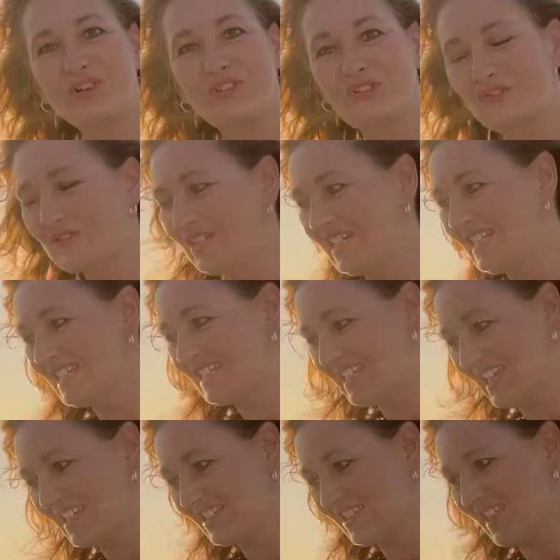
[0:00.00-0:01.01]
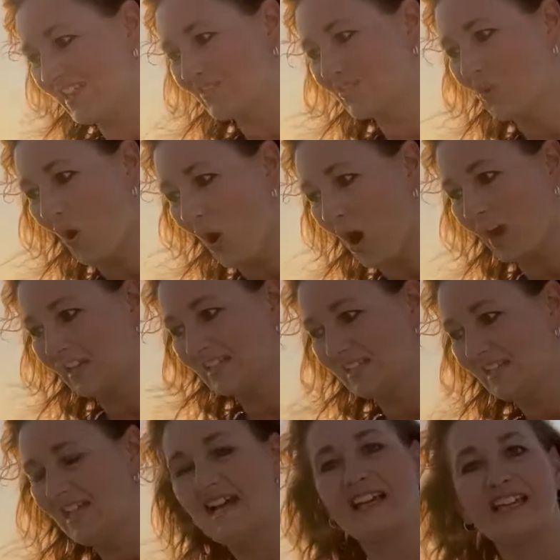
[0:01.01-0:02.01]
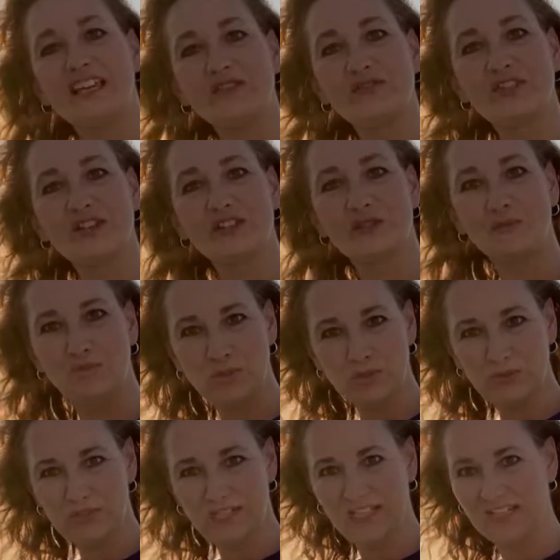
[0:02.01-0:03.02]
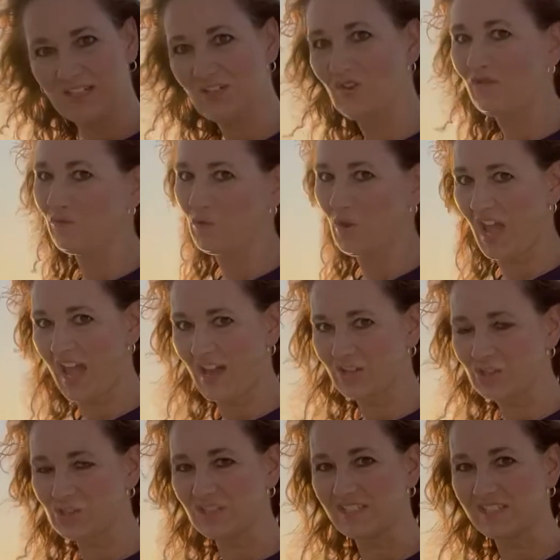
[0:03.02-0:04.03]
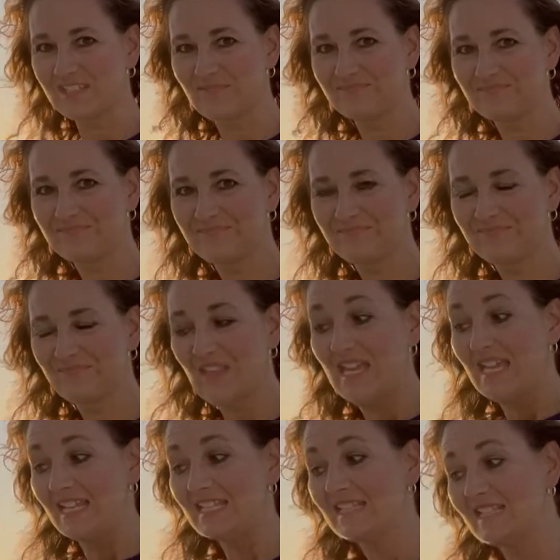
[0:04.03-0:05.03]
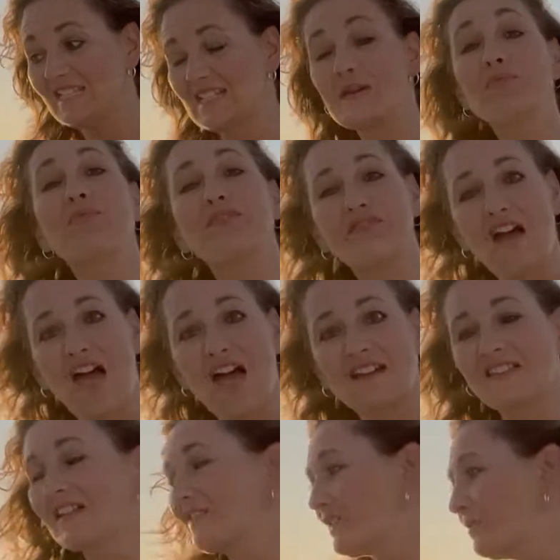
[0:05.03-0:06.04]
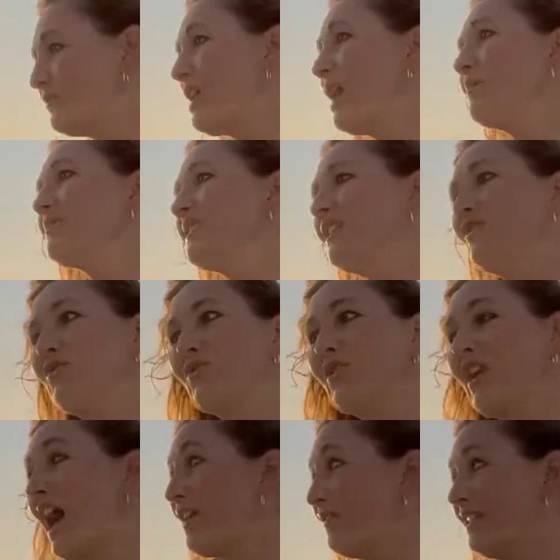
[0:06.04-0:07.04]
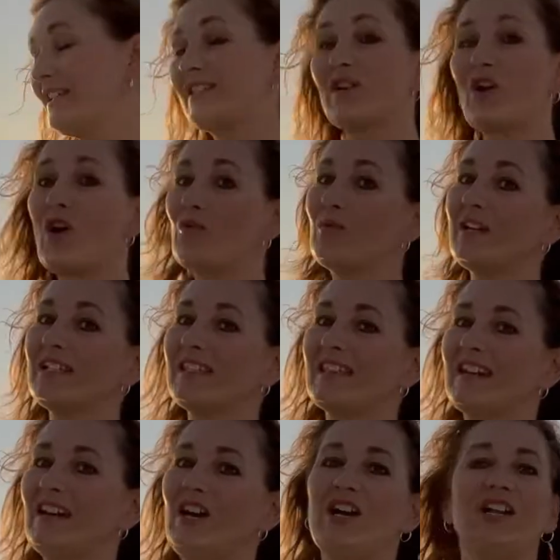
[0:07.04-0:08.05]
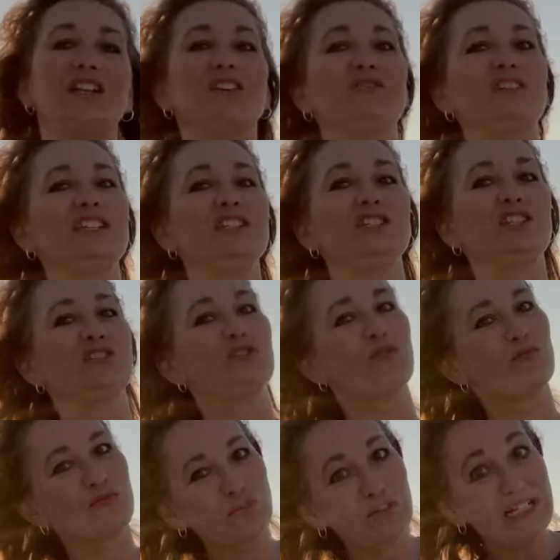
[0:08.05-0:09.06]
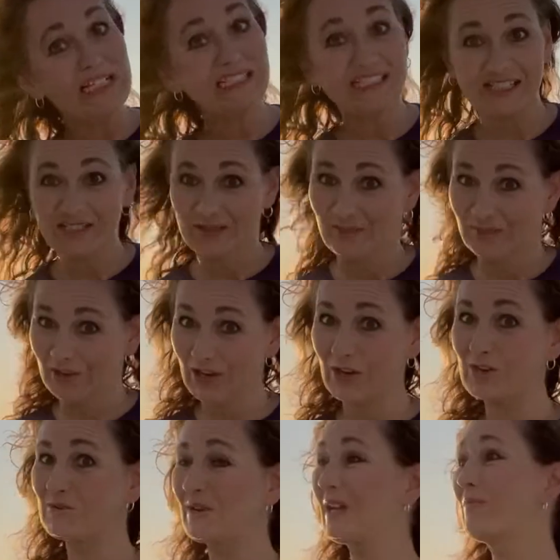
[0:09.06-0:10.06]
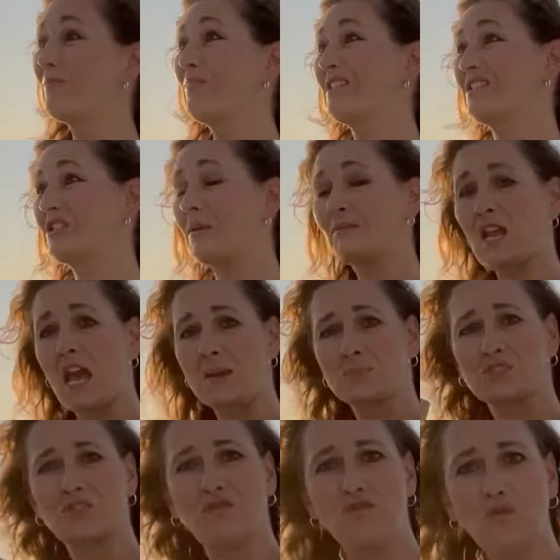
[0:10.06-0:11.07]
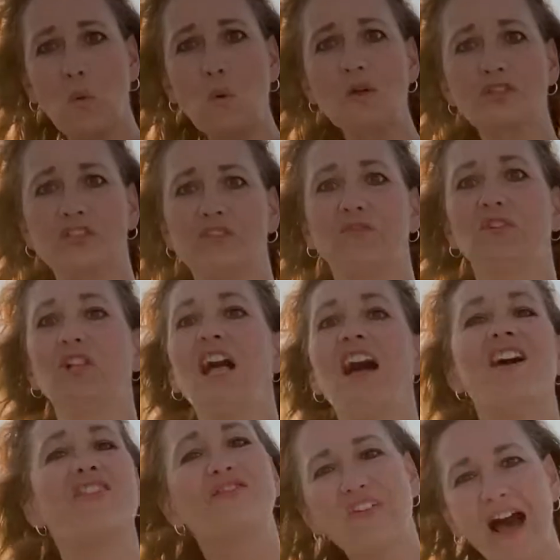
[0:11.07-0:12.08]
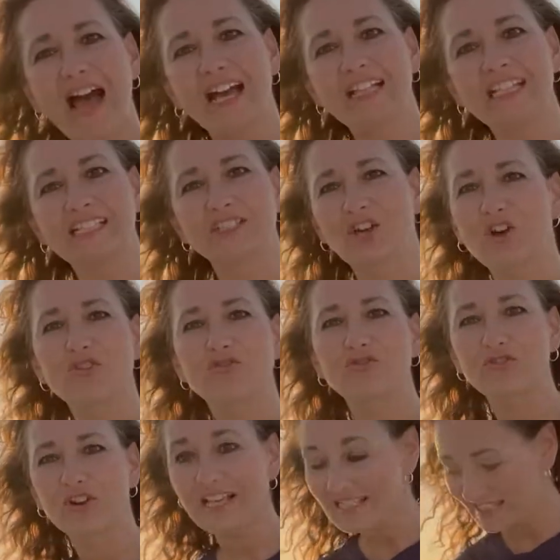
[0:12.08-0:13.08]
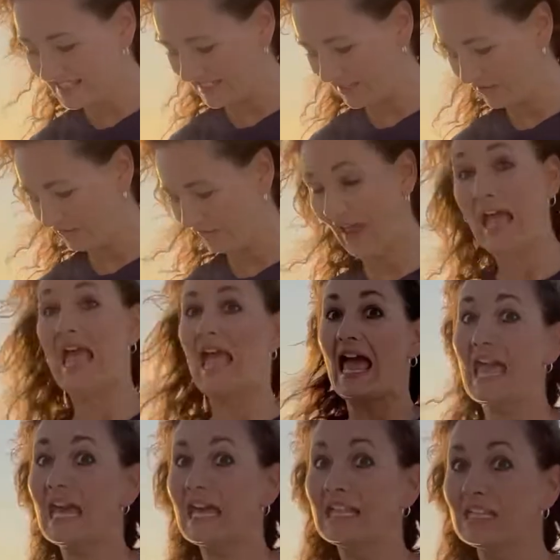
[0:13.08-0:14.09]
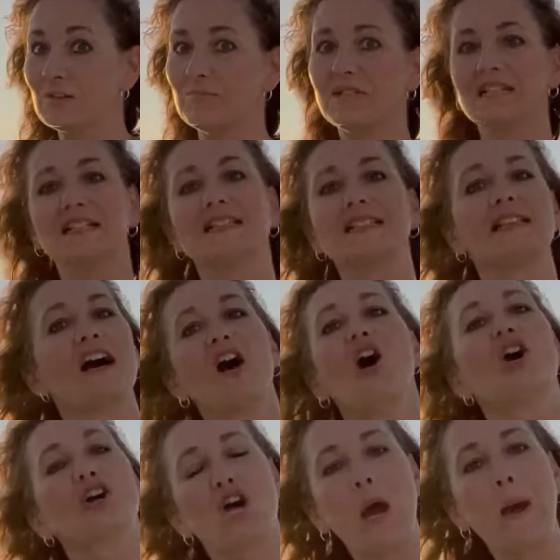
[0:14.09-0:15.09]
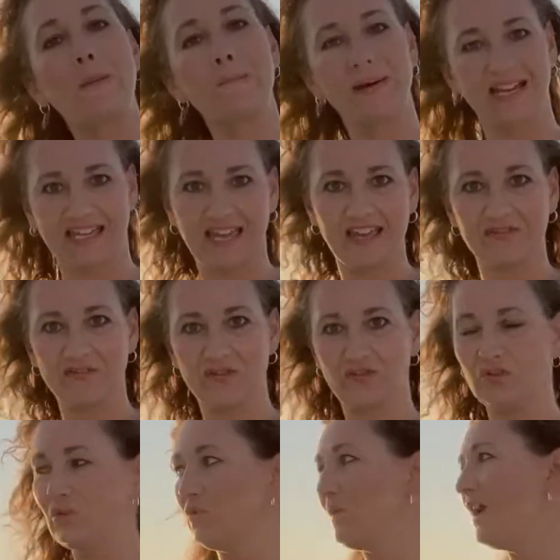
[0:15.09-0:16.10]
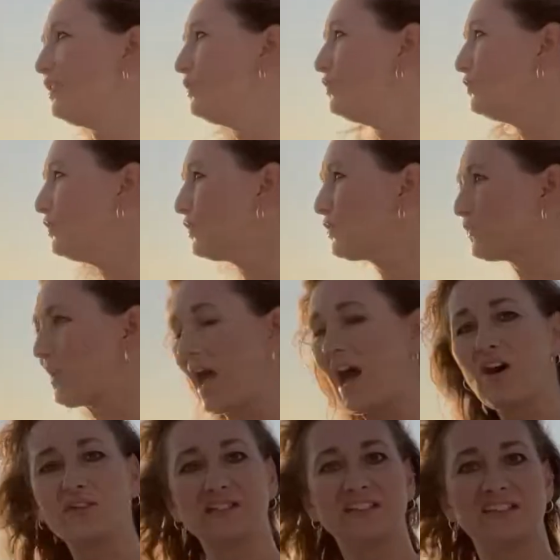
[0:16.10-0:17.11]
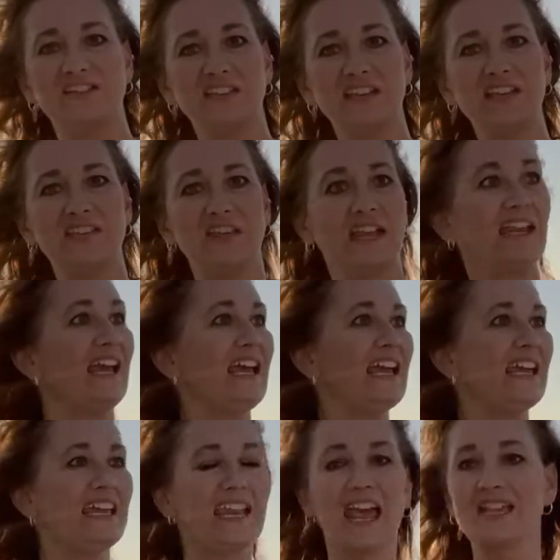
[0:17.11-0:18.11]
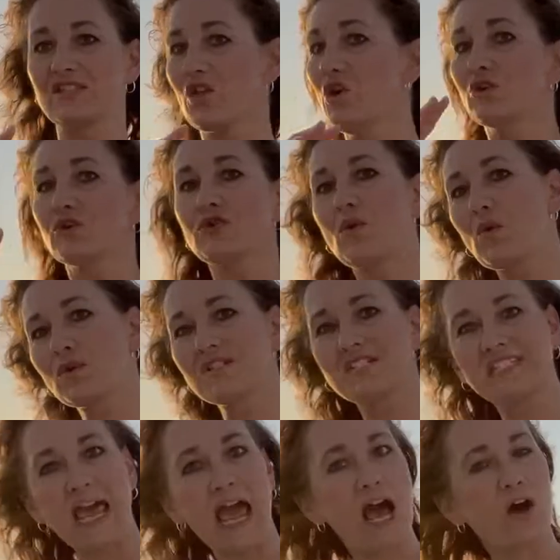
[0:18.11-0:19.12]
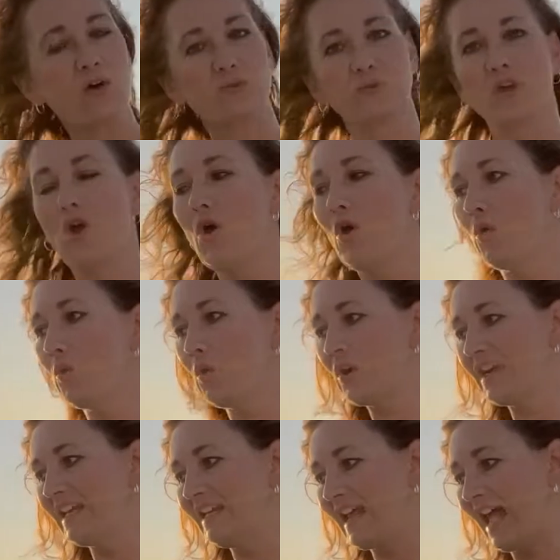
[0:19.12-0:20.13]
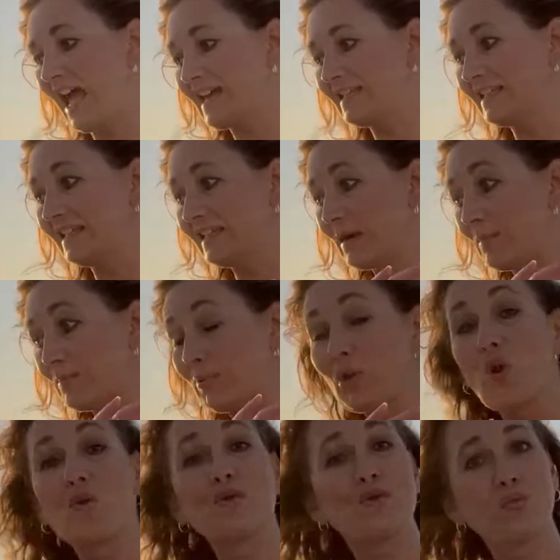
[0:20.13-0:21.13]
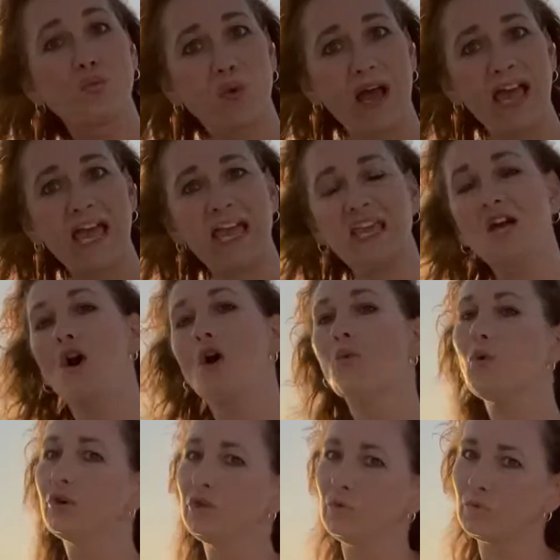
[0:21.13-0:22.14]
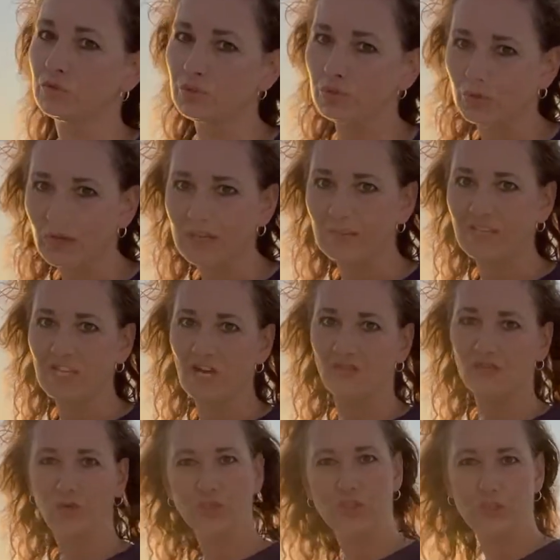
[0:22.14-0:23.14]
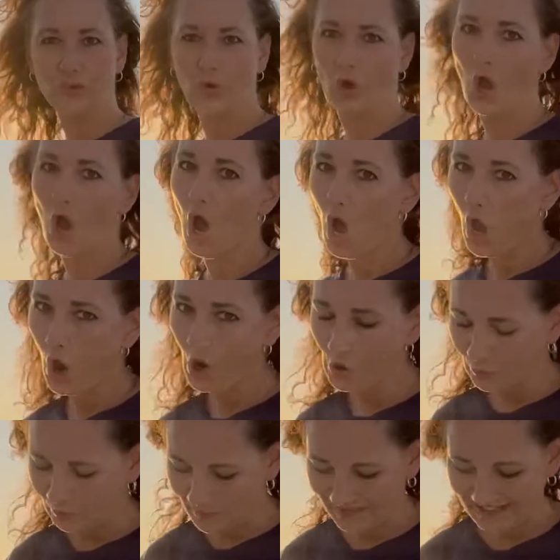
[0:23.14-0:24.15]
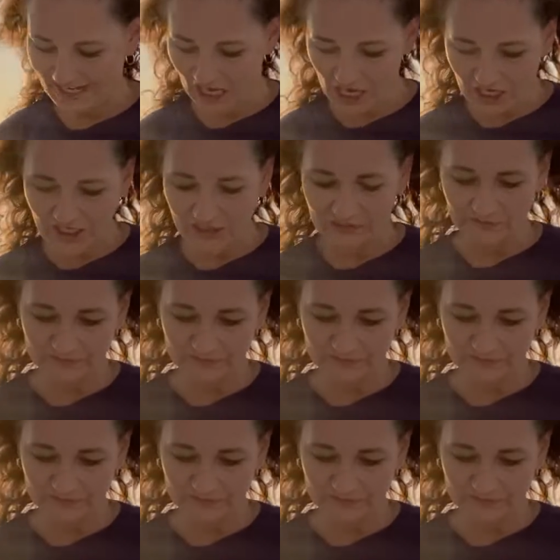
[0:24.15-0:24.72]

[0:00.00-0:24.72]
3 says that God gives us beauty for ashes. It is a simple fact that sometimes in your life it isn't always the lovely gentle breezes blowing, but sometimes forceful, violent, aggressive elements come against you and you look around and see that it has torn down or it has blown away what you were dreaming of, what you were hoping of.